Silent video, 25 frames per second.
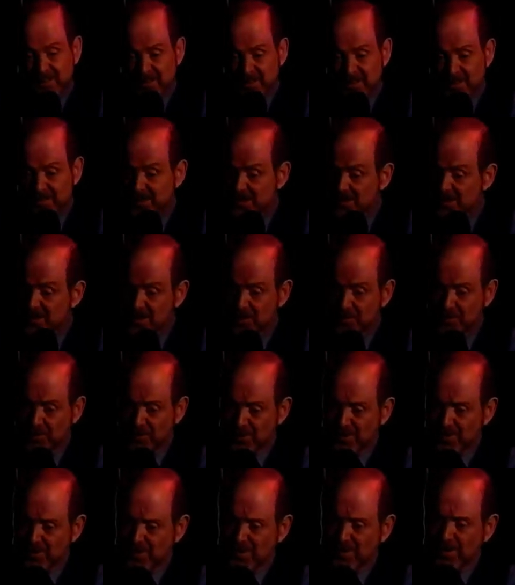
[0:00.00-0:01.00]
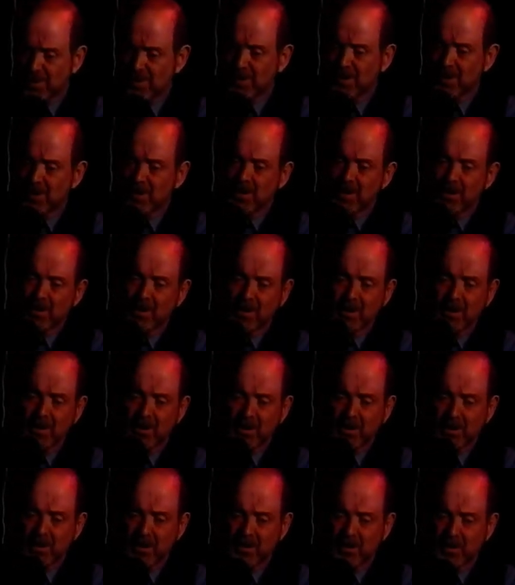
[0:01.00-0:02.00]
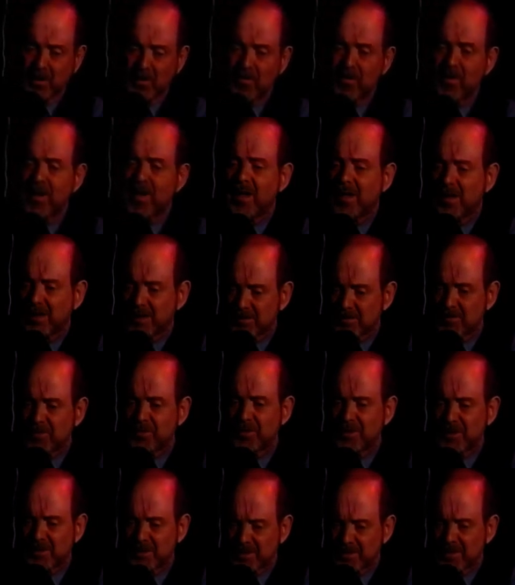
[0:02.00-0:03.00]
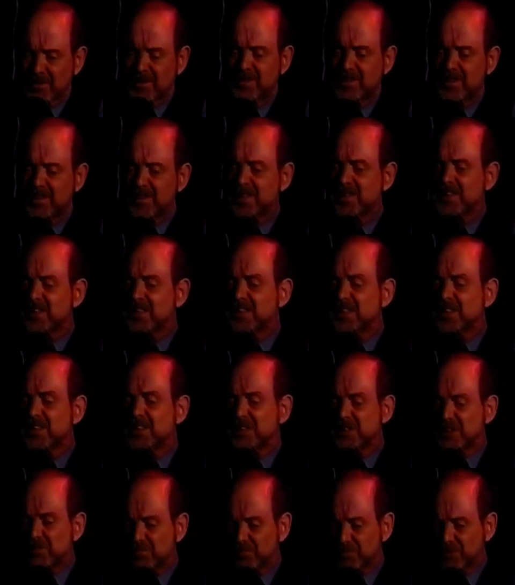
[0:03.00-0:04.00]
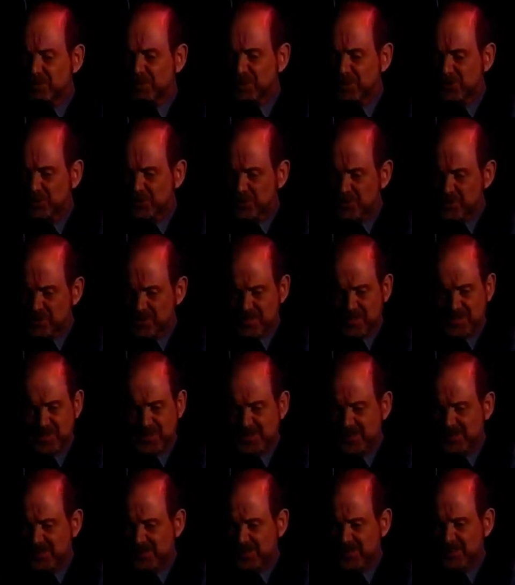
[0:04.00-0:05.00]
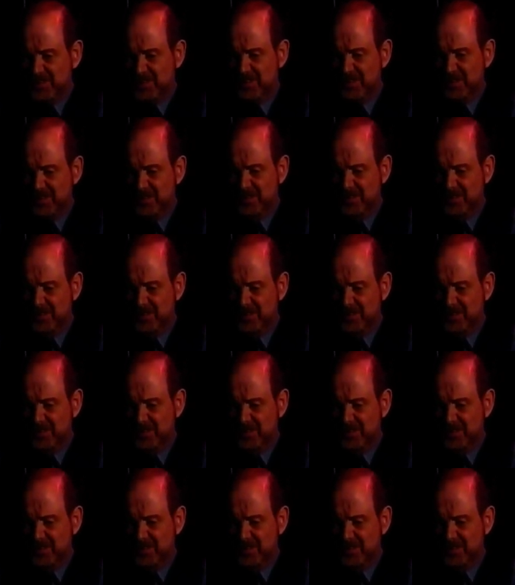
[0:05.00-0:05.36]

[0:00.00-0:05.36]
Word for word: Deeper than the deep blue sea